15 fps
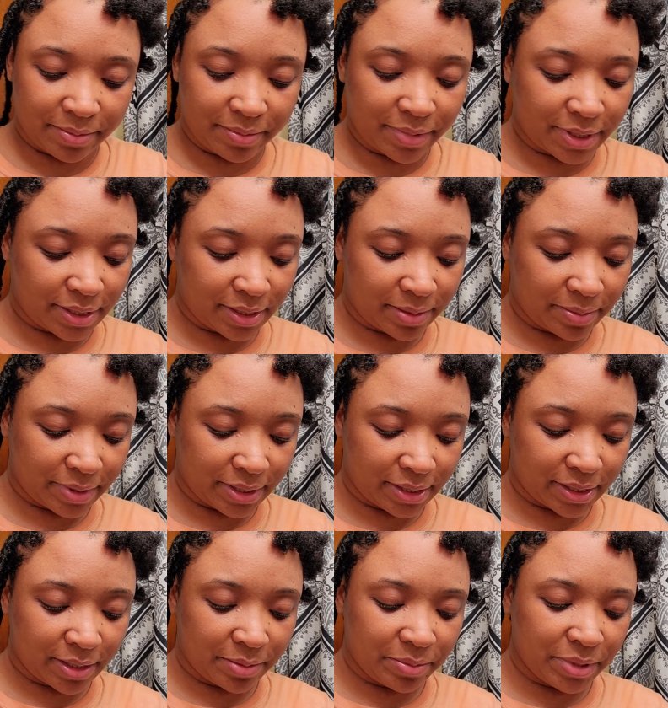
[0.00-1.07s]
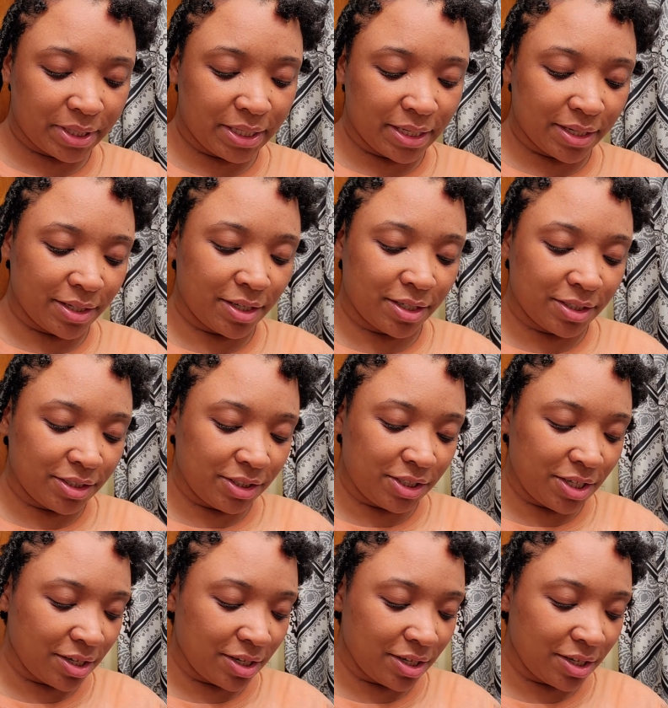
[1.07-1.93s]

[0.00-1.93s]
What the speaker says: Blase, blase. But she